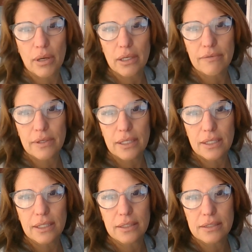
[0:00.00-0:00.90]
part of it.
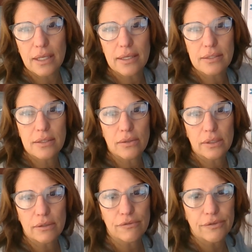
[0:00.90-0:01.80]
He looks like he's their
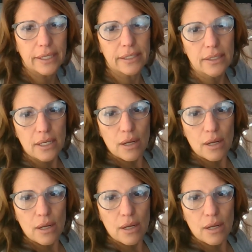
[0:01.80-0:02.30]
little friend.